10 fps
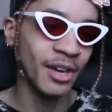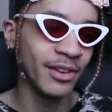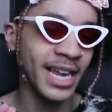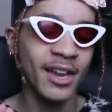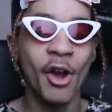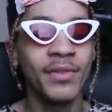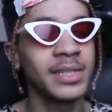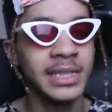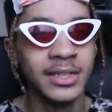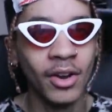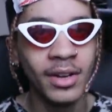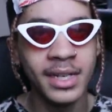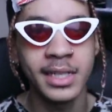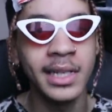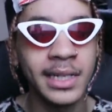Okay, obviously
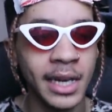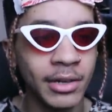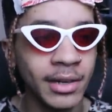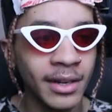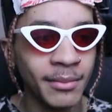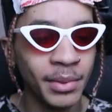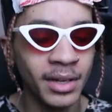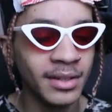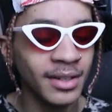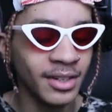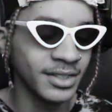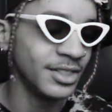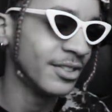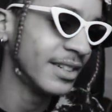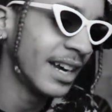not. It's an e-girl. But, oh
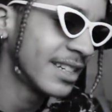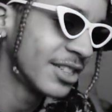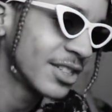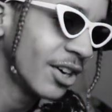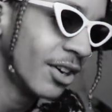dude, I just